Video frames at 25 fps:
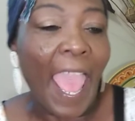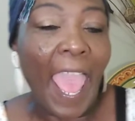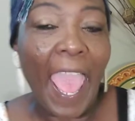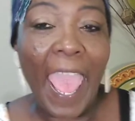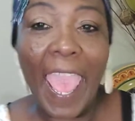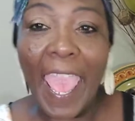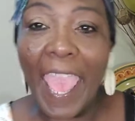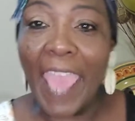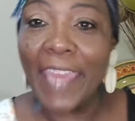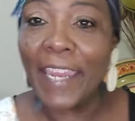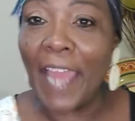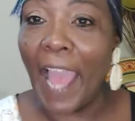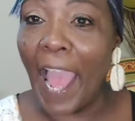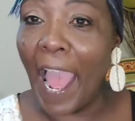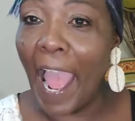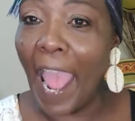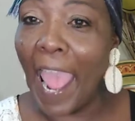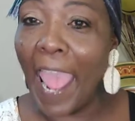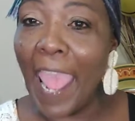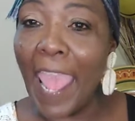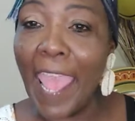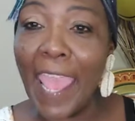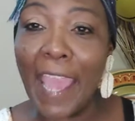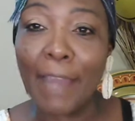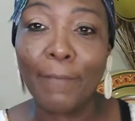And
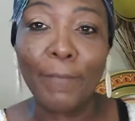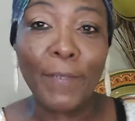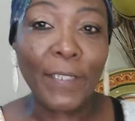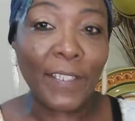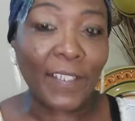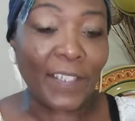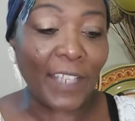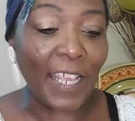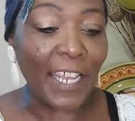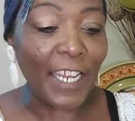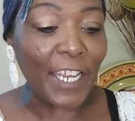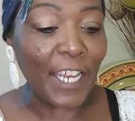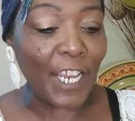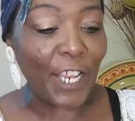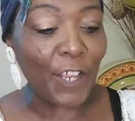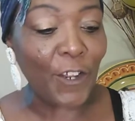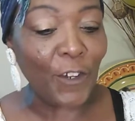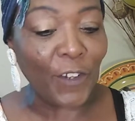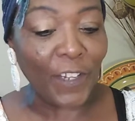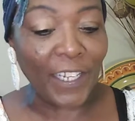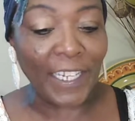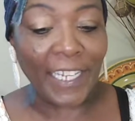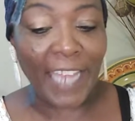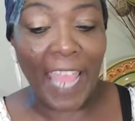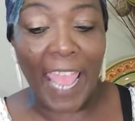I am sitting here
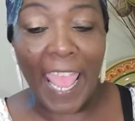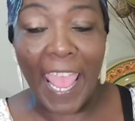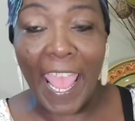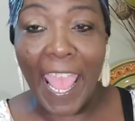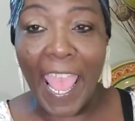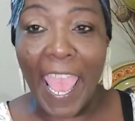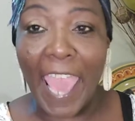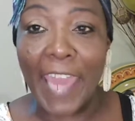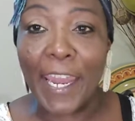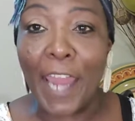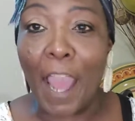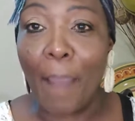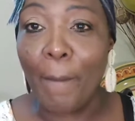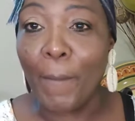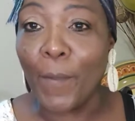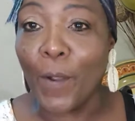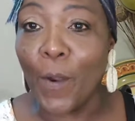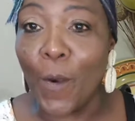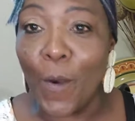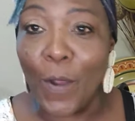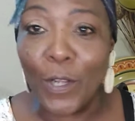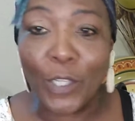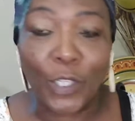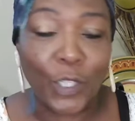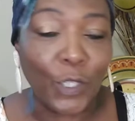today and I'm
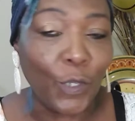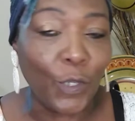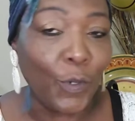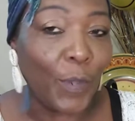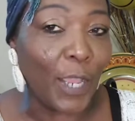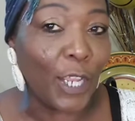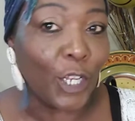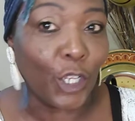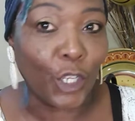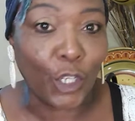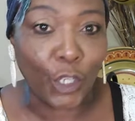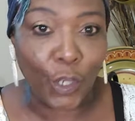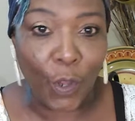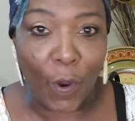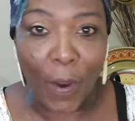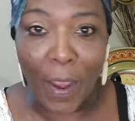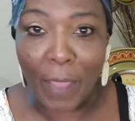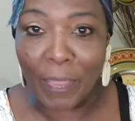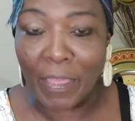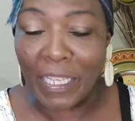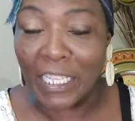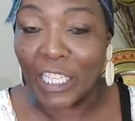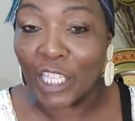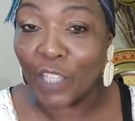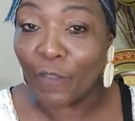going to enjoy
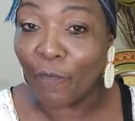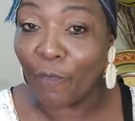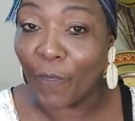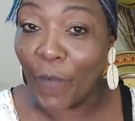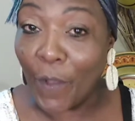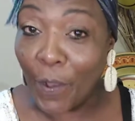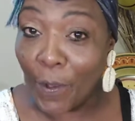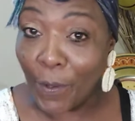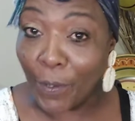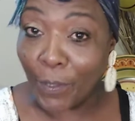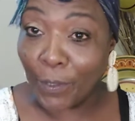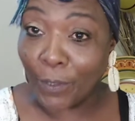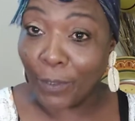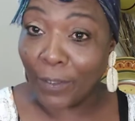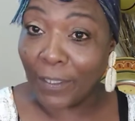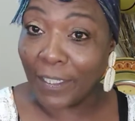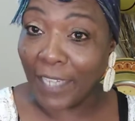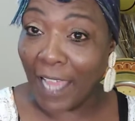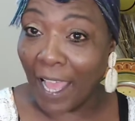this food.